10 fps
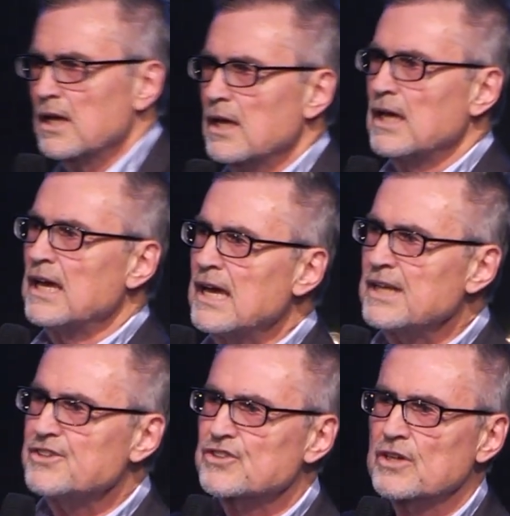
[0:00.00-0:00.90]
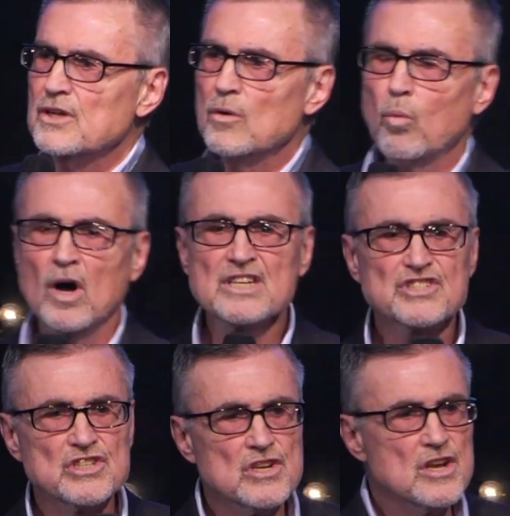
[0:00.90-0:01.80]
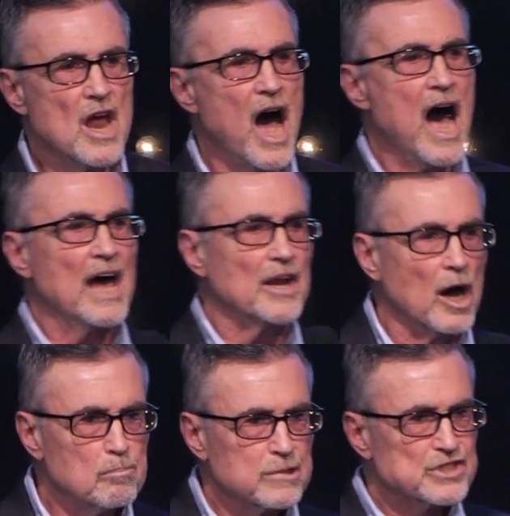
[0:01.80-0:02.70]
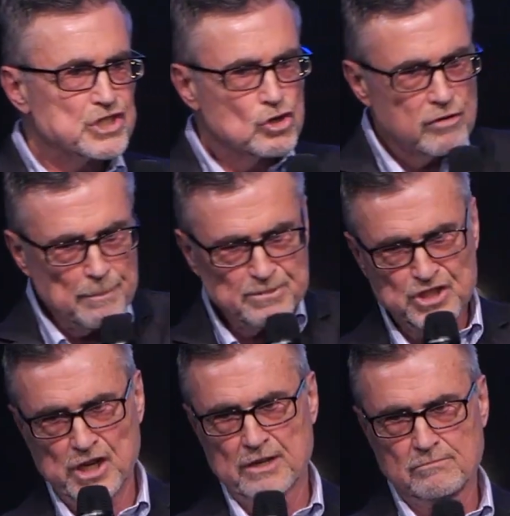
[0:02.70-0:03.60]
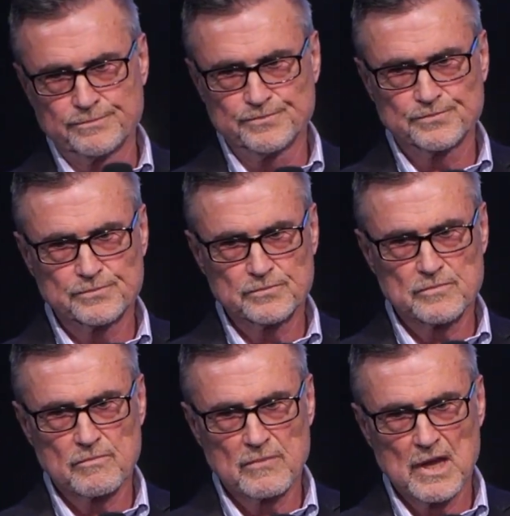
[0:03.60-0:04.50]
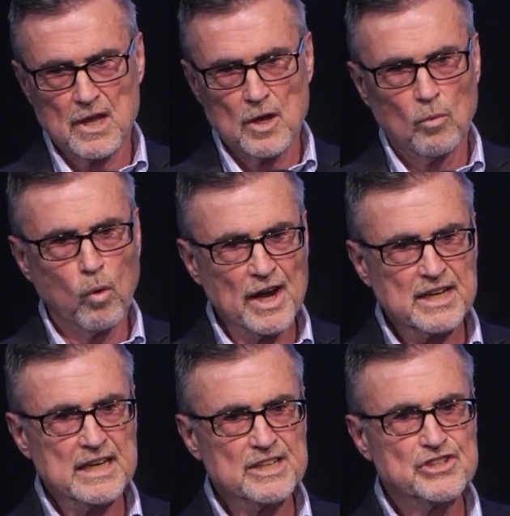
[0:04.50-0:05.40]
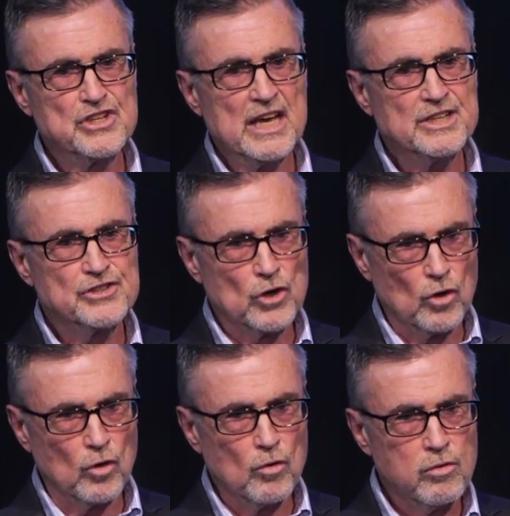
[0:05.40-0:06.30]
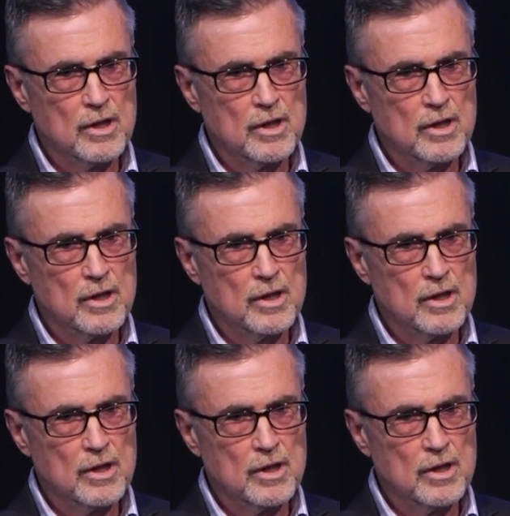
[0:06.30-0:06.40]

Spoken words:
It was not a prescription. What he did do